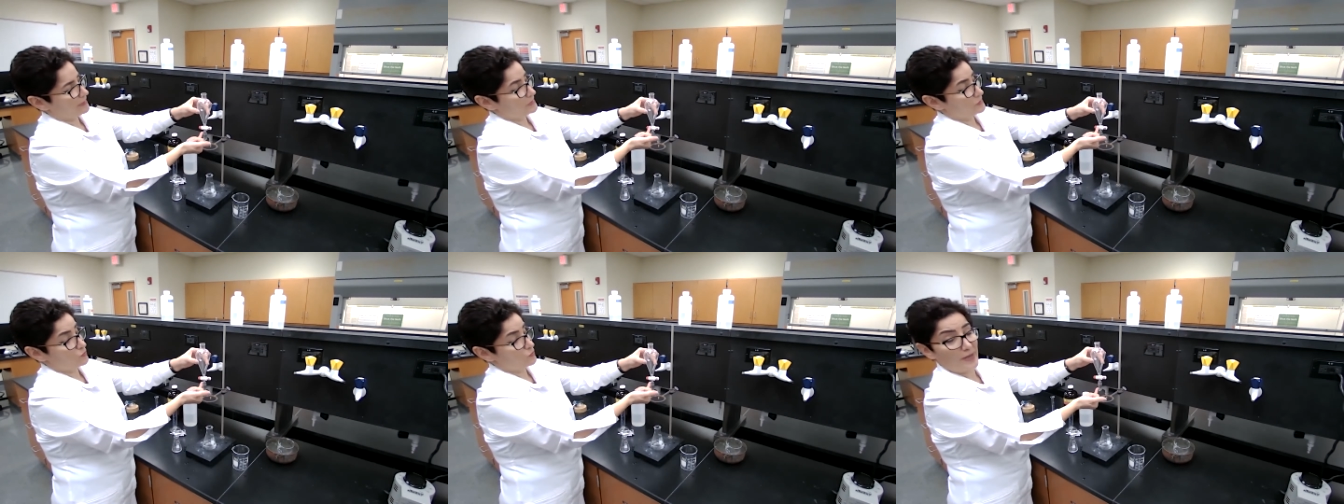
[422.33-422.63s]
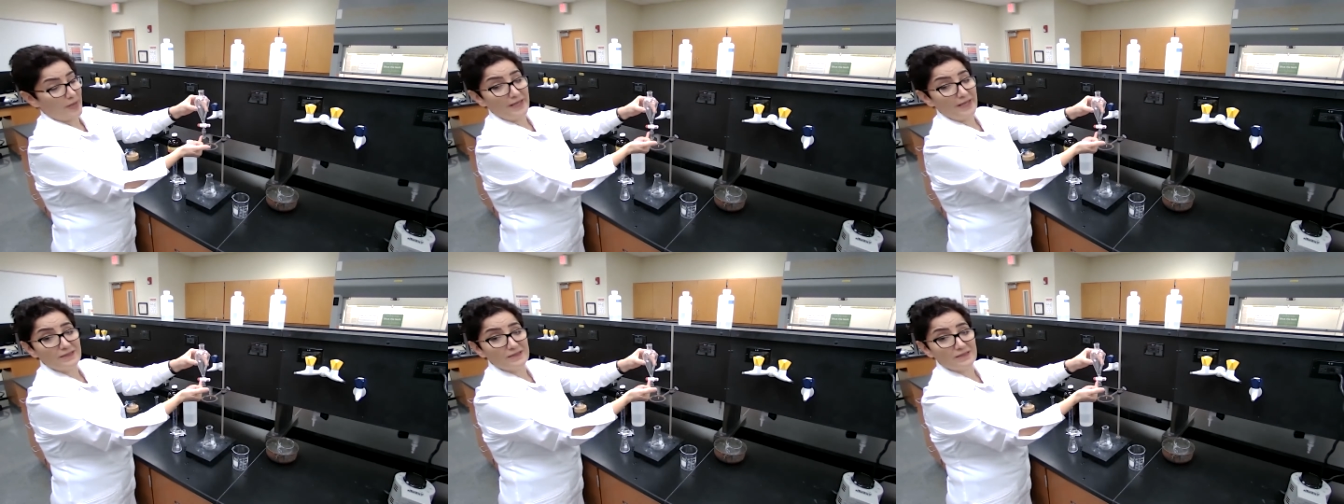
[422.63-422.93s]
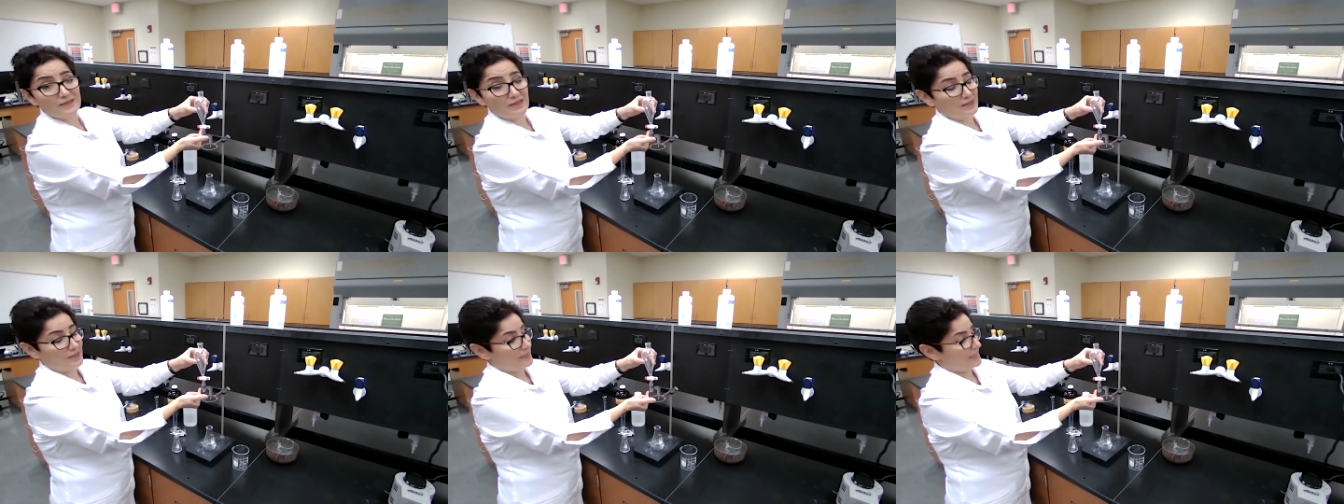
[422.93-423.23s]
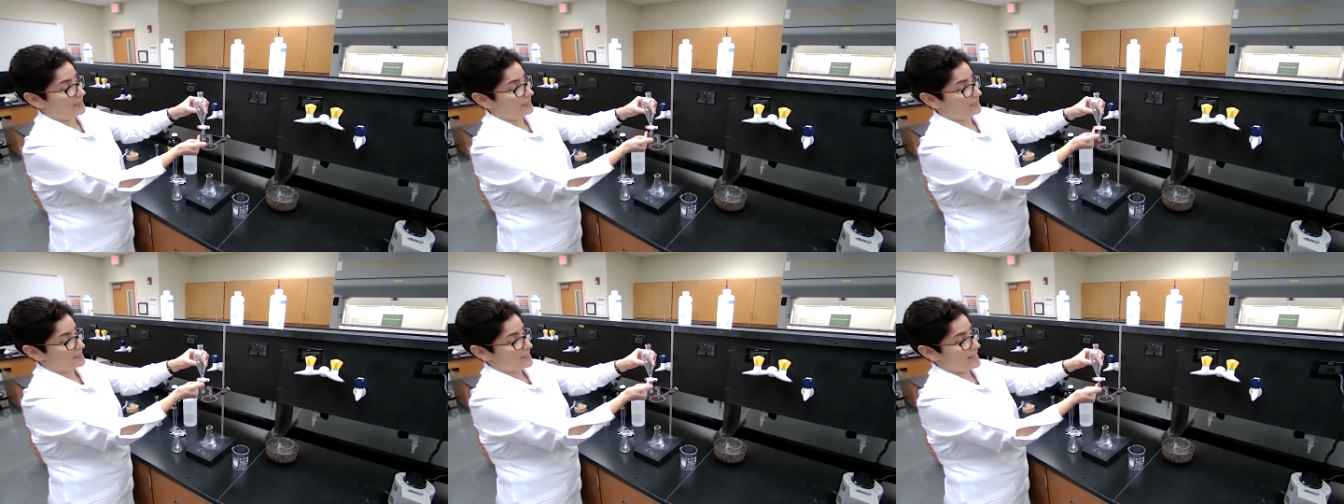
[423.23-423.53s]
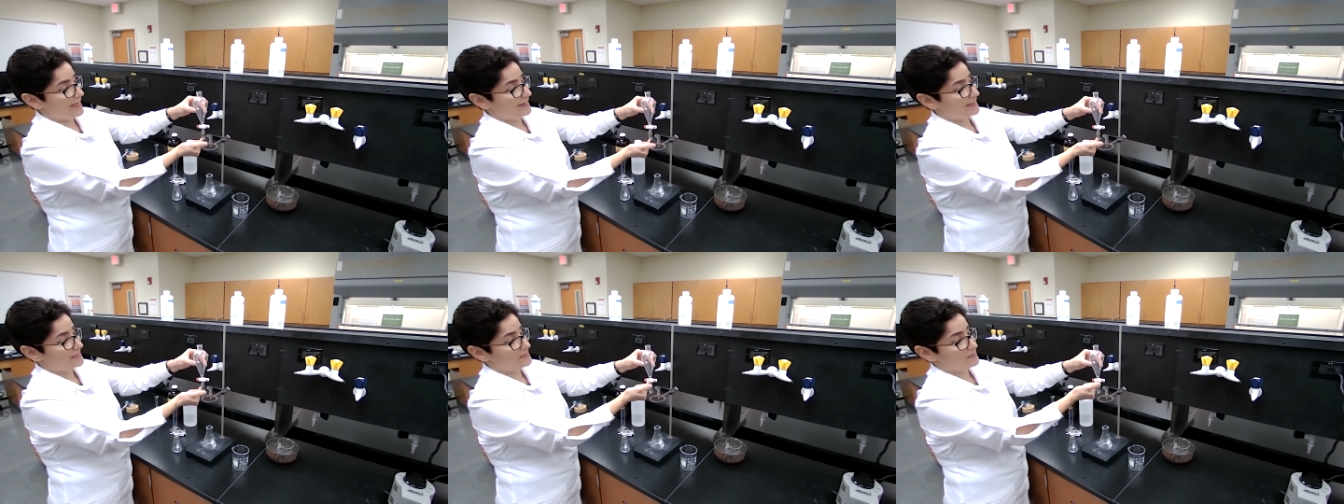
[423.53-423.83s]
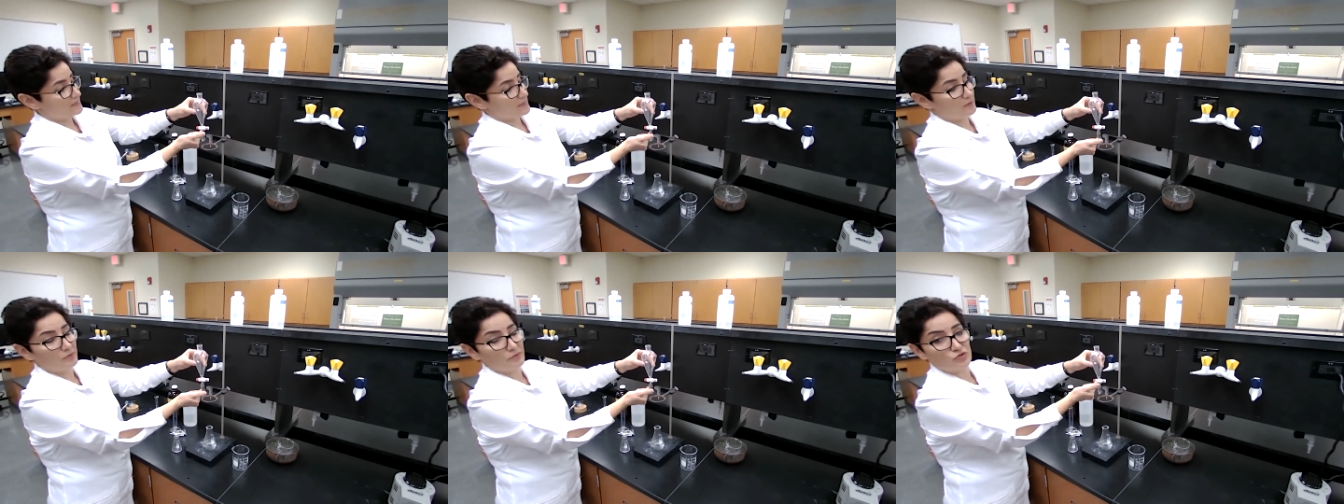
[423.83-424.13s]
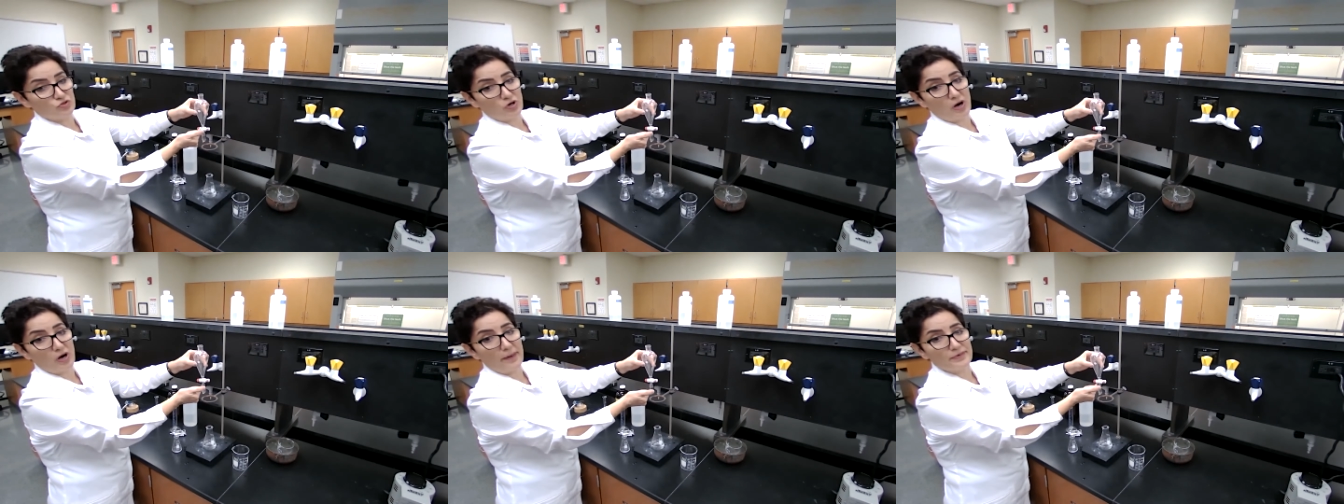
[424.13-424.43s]
is wet and it has some
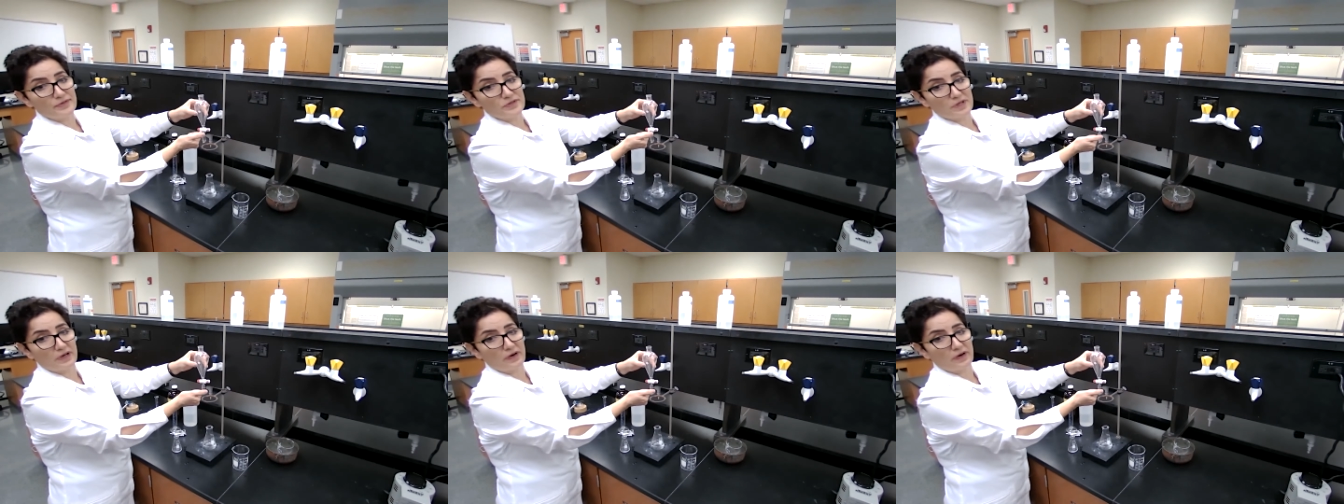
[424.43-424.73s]
drops